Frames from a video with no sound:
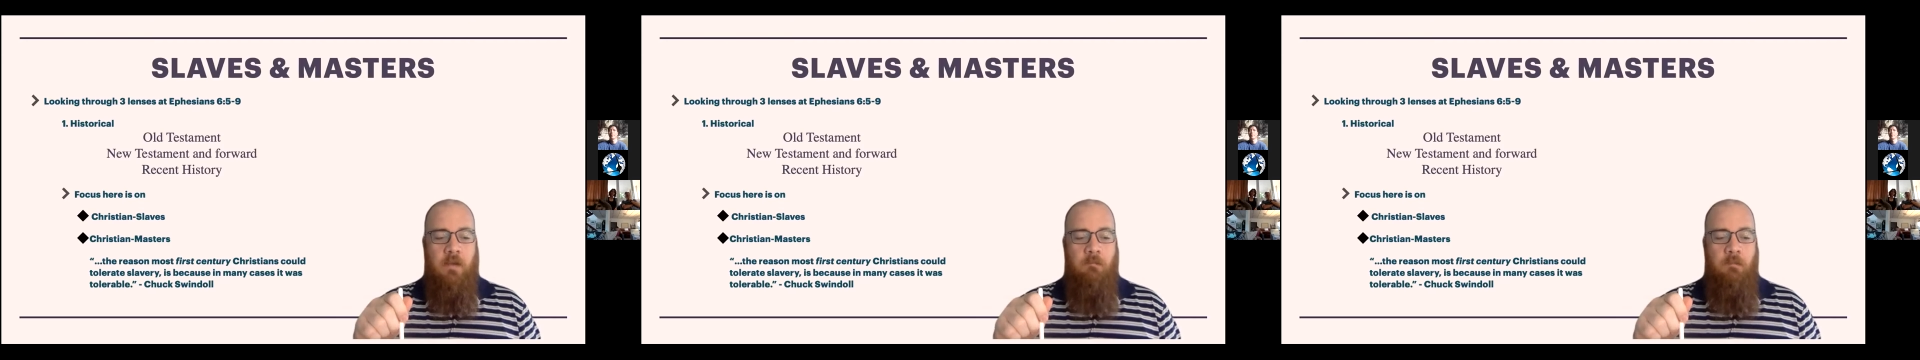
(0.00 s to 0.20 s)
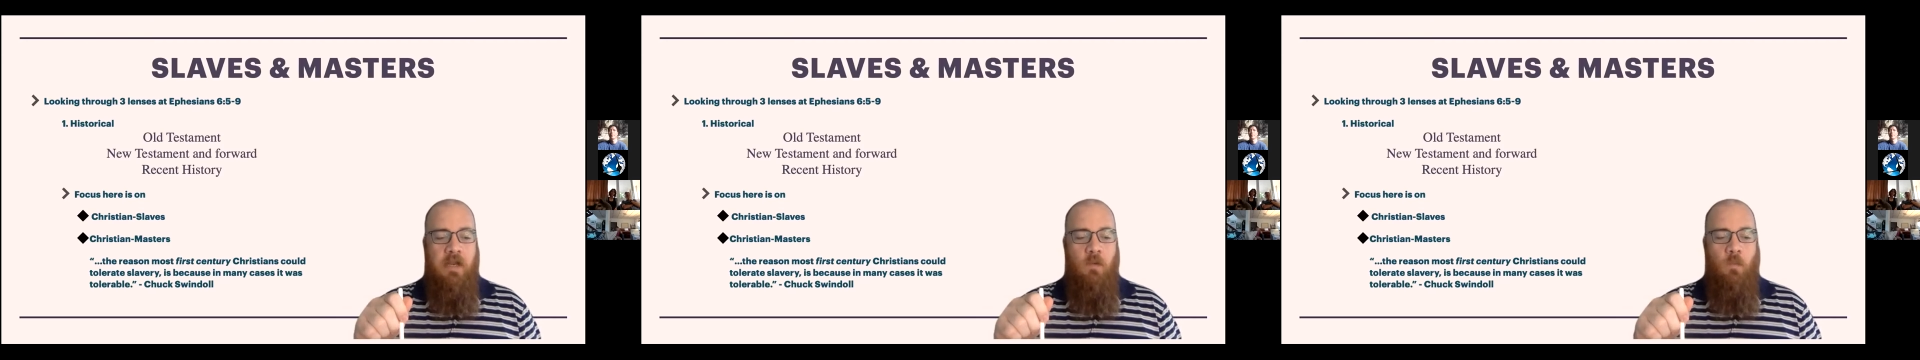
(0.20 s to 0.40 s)

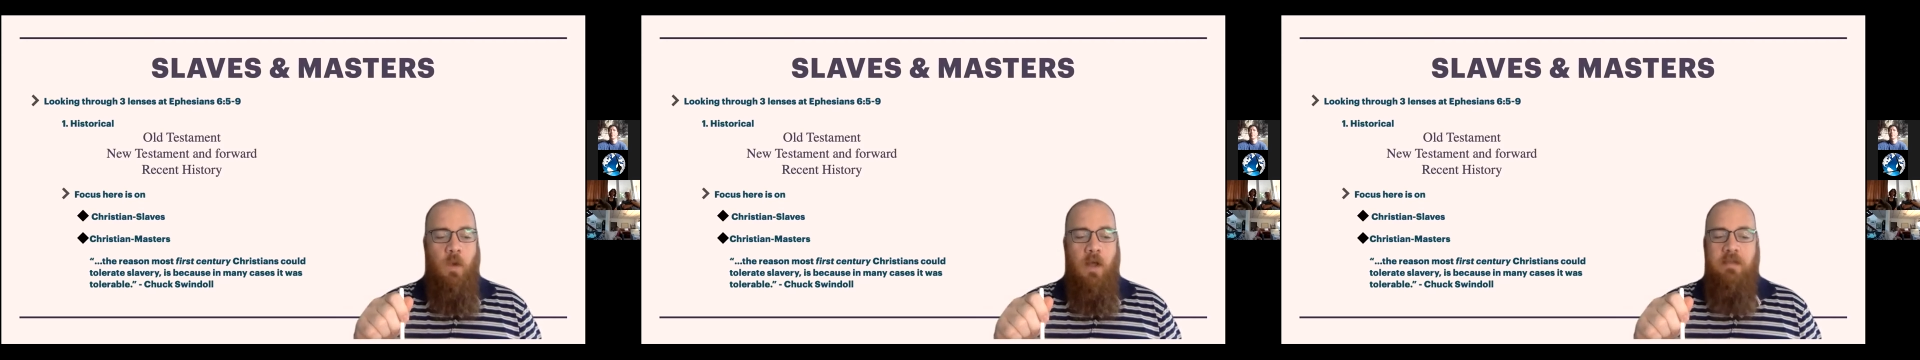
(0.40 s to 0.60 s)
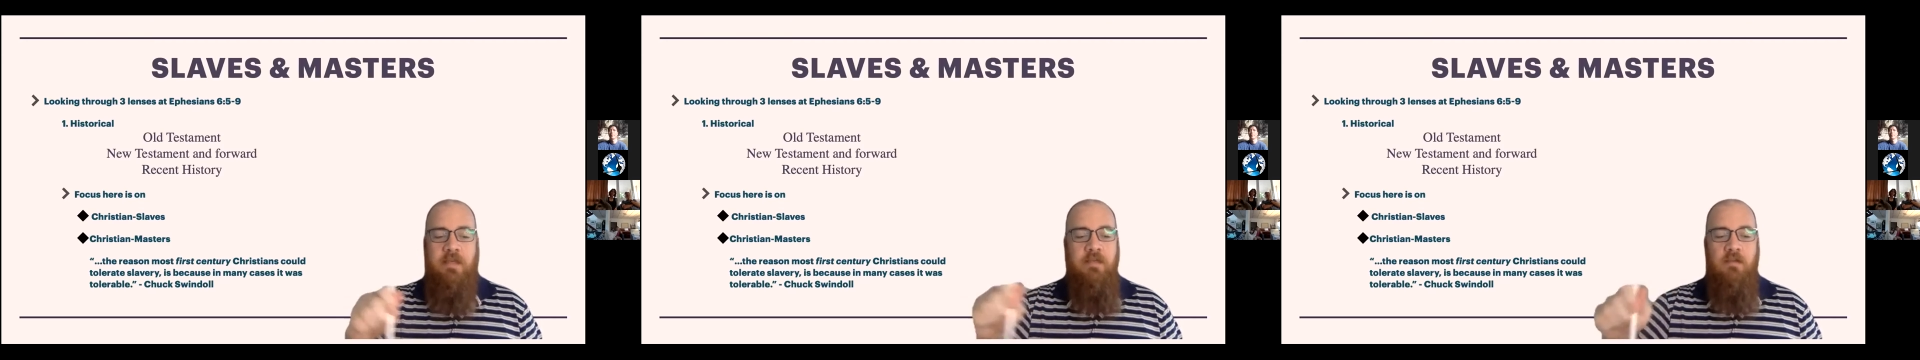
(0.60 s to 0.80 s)
but it
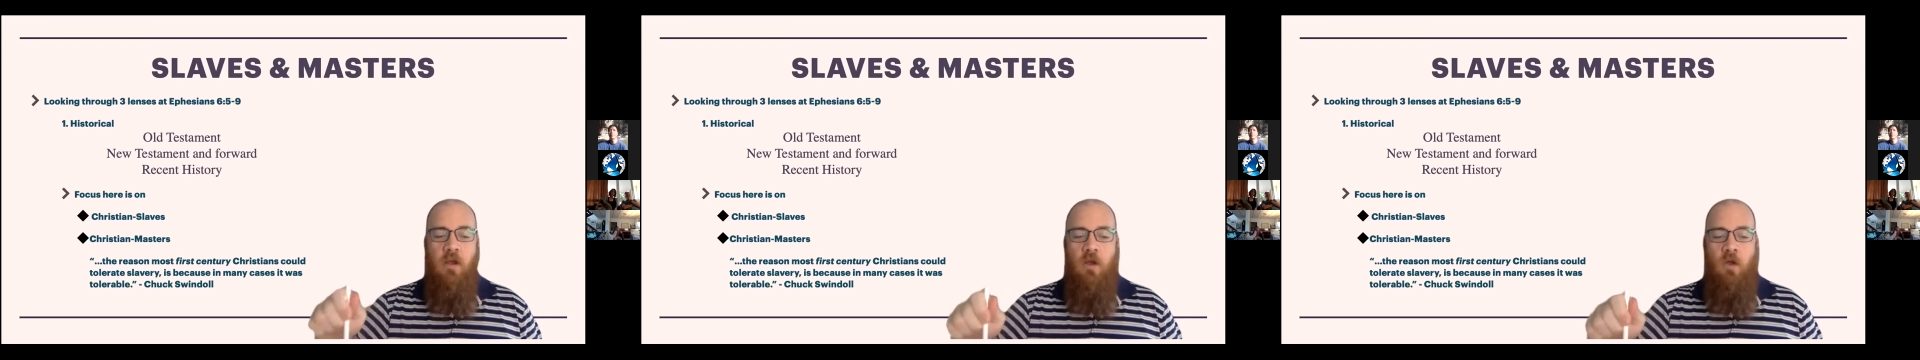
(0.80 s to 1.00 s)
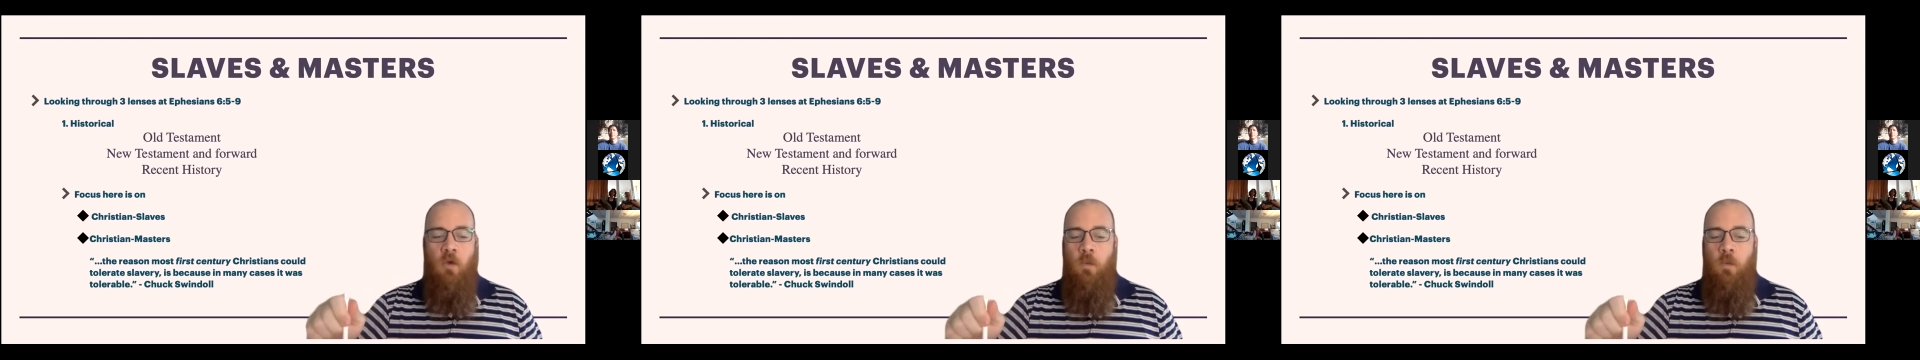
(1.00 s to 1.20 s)
wasn't
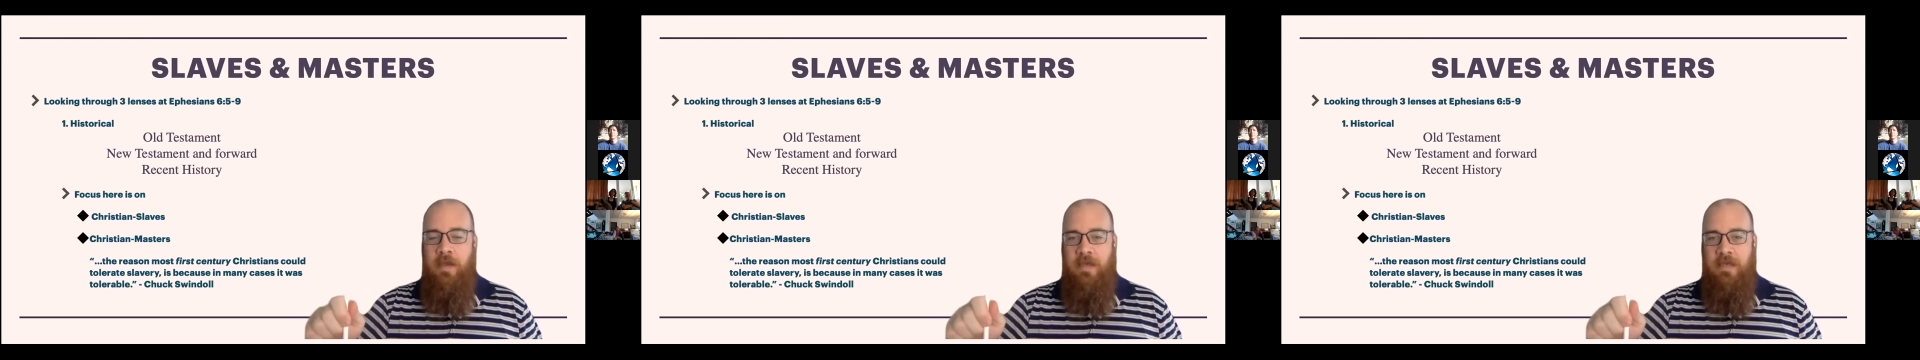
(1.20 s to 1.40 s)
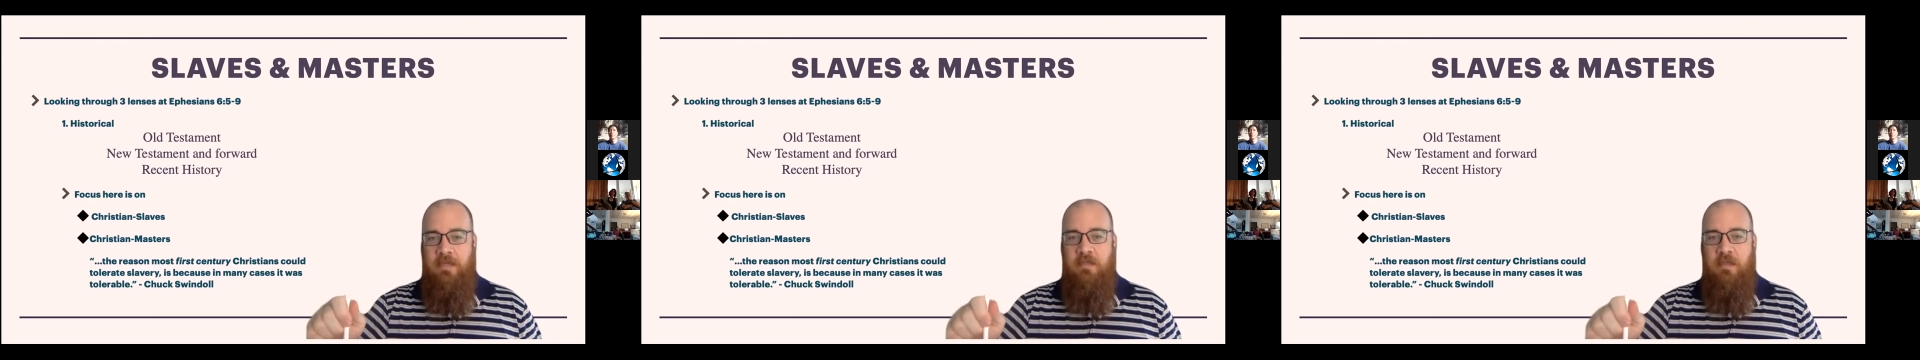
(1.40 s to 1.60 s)

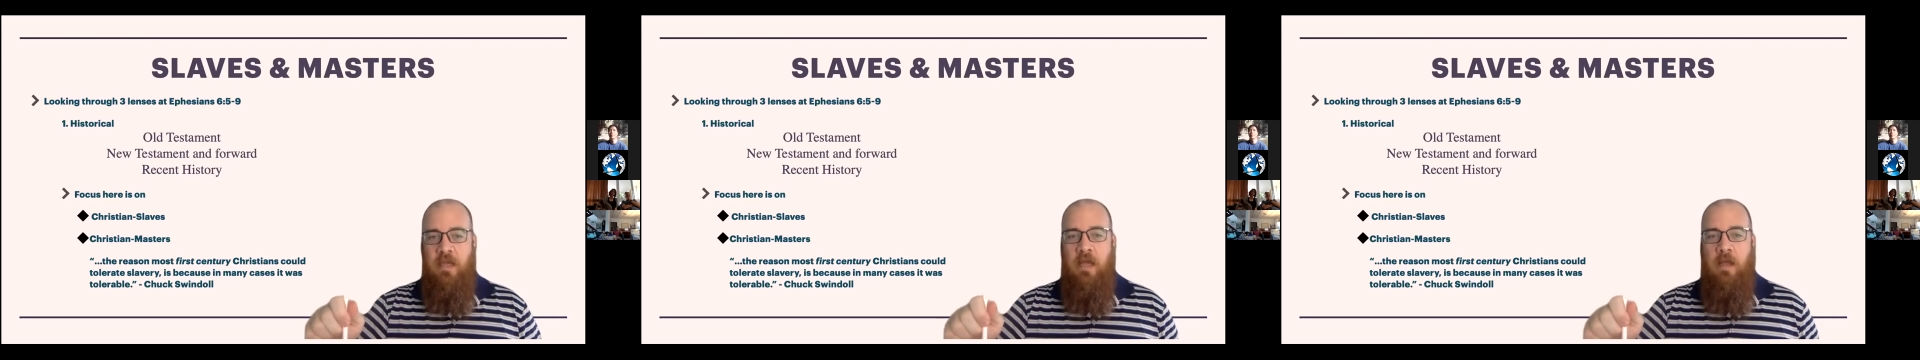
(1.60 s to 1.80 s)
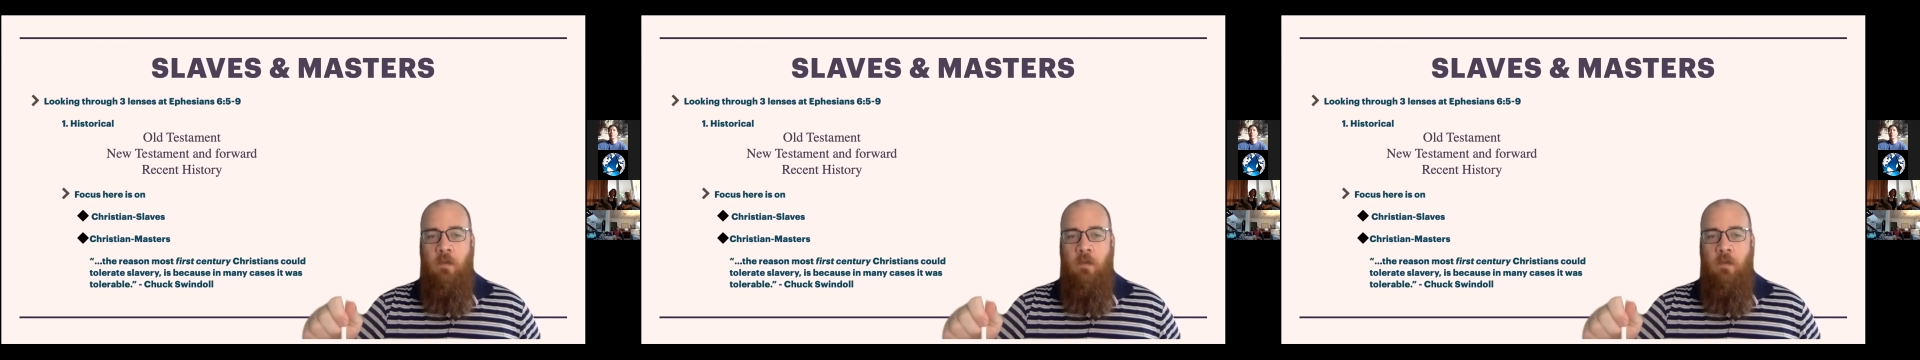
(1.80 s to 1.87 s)
always.